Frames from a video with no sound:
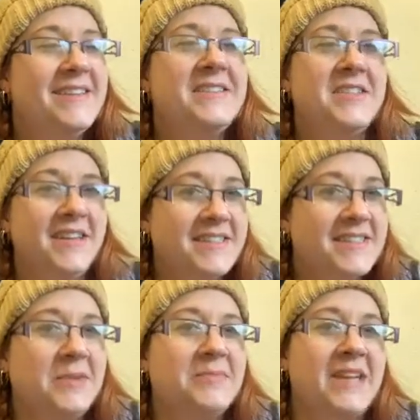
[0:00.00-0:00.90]
does
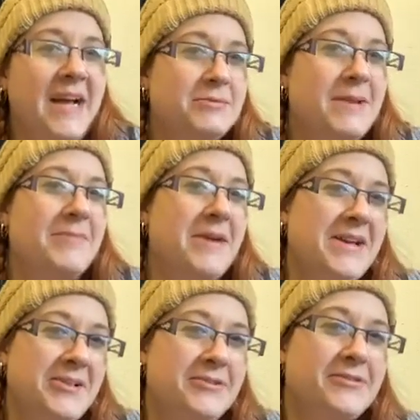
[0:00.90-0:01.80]
sometimes make my
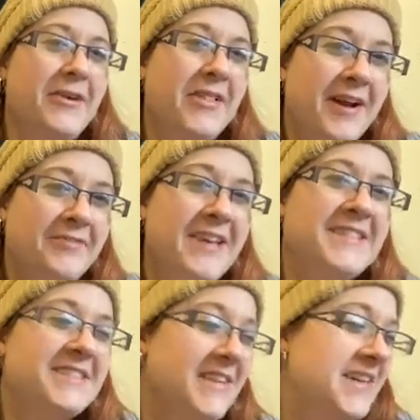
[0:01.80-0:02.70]
clothes fall off. Yes,
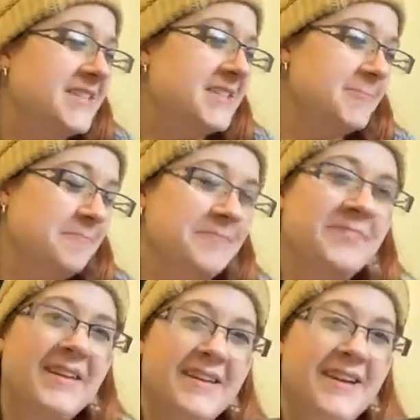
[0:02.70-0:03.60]
it does.
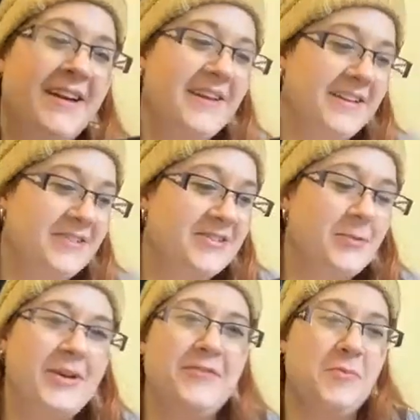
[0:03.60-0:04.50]
There's
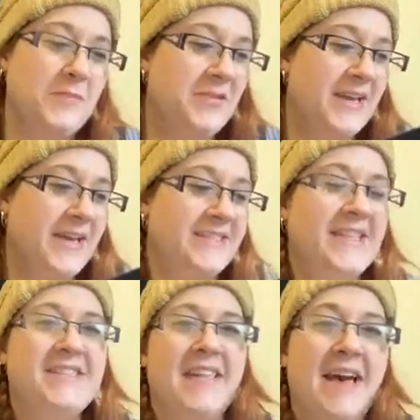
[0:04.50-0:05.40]
quite a few people that can
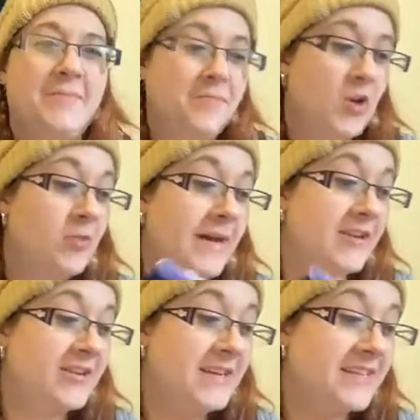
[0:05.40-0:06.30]
attest to that. Oh my
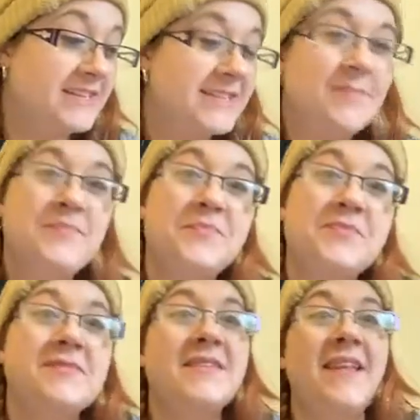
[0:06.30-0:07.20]
goodness!
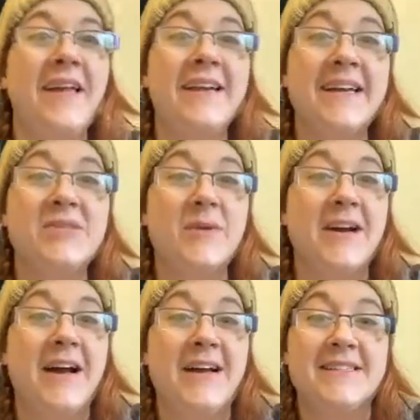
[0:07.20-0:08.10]
Guess what,
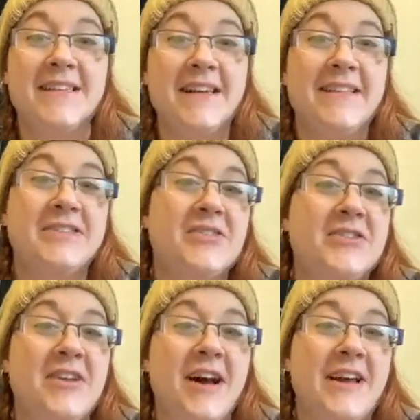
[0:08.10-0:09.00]
guys? This could
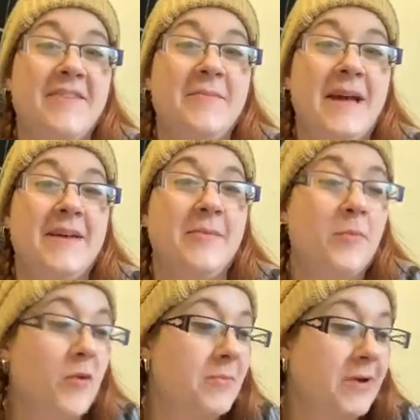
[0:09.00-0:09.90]
not have been
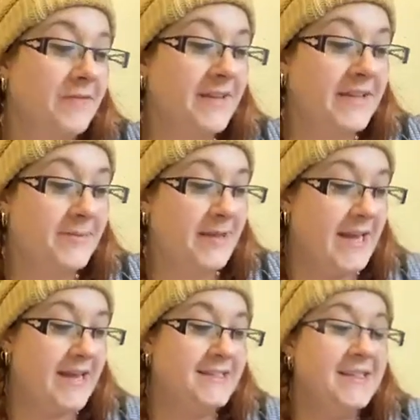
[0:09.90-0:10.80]
more perfectly
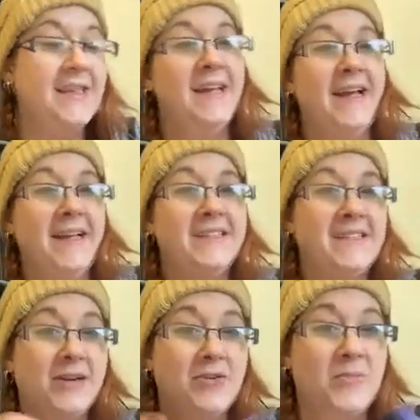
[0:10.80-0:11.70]
planned. It's
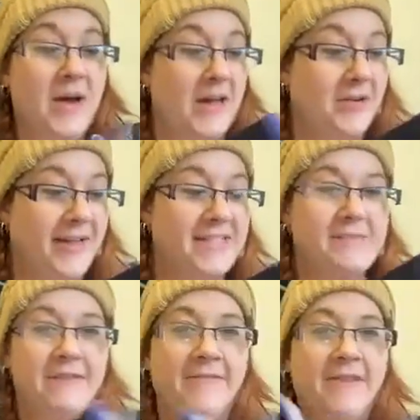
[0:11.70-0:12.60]
Cinco de Mayo. It's the
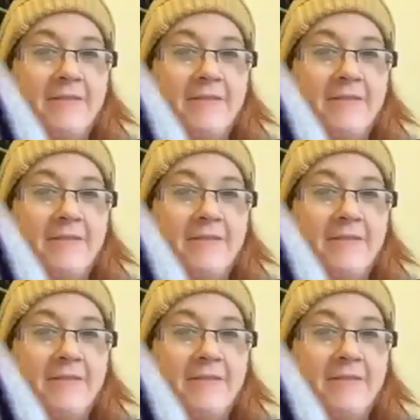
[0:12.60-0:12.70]
5th of